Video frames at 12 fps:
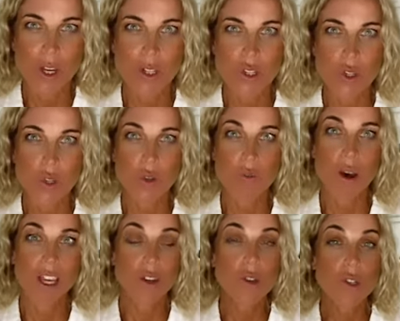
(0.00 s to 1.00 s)
to
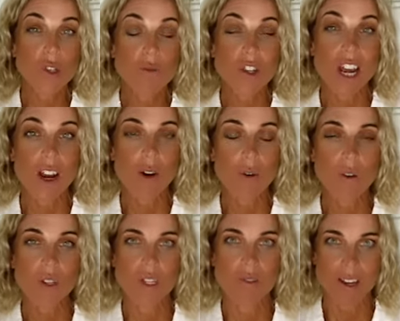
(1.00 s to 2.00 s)
my YouTube channel,
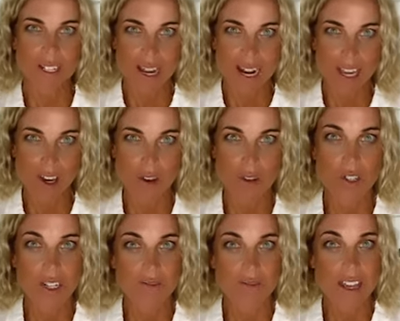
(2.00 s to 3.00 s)
which is Vitality Coach
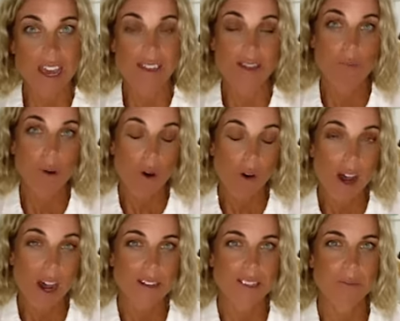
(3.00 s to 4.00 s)
TV, and the
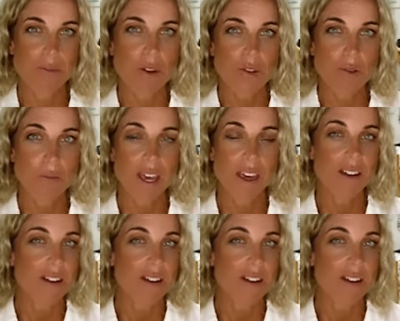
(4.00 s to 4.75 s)
podcast, The Mojo Maker.